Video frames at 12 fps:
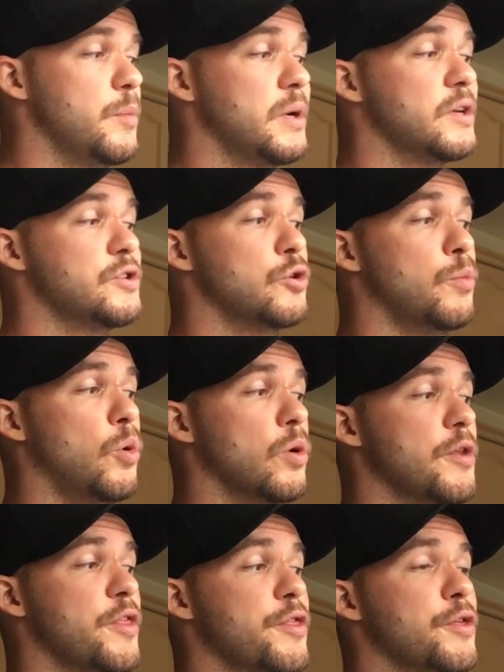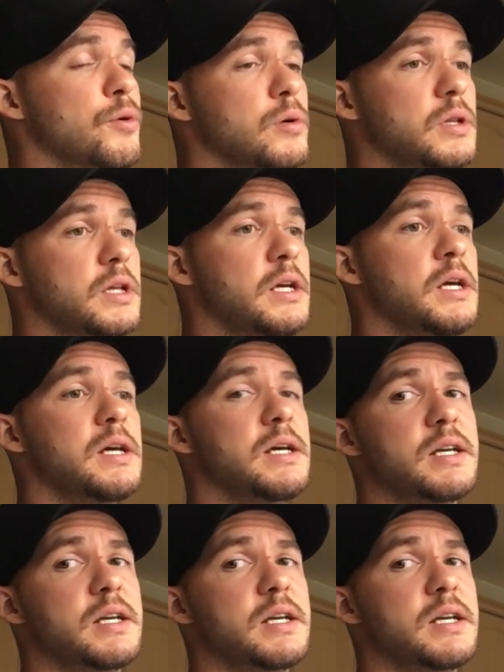because you'll more thoroughly